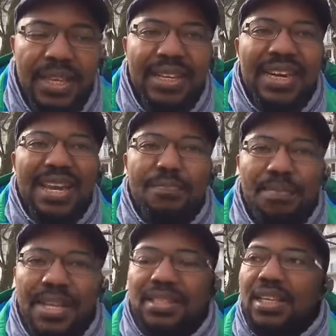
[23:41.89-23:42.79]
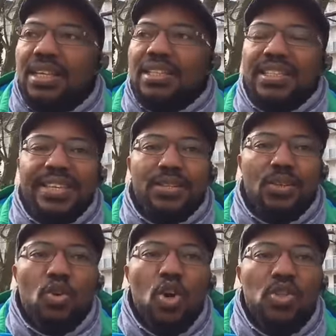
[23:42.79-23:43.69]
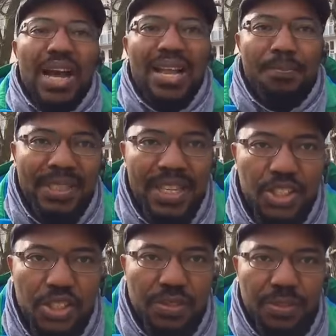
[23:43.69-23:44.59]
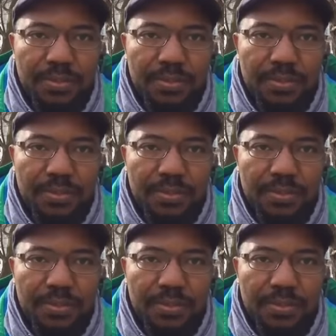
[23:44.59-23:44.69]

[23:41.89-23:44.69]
Red meat cause hypertension.